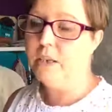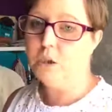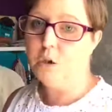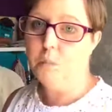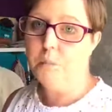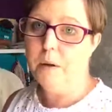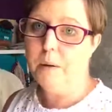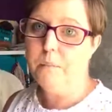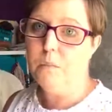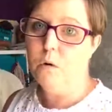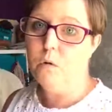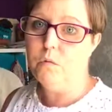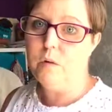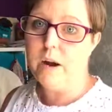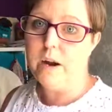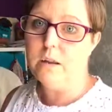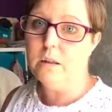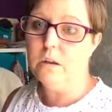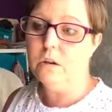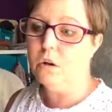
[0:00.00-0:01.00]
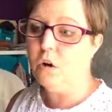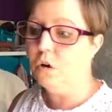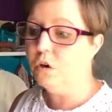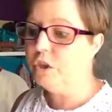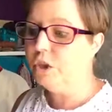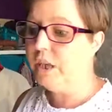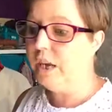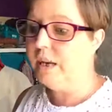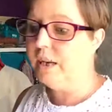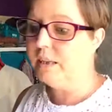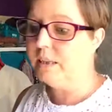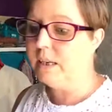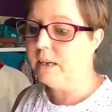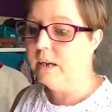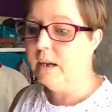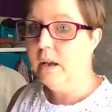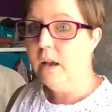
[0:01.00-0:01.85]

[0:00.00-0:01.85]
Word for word: to a bit more regular content